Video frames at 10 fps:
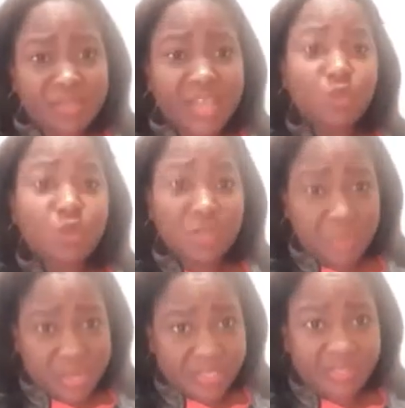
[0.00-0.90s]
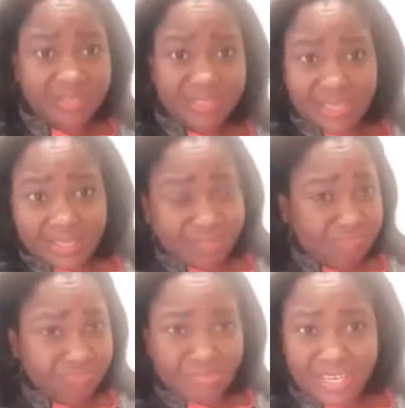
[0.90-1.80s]
I saw the person. It's
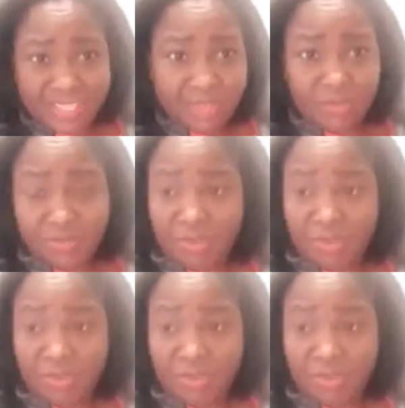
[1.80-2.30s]
related to the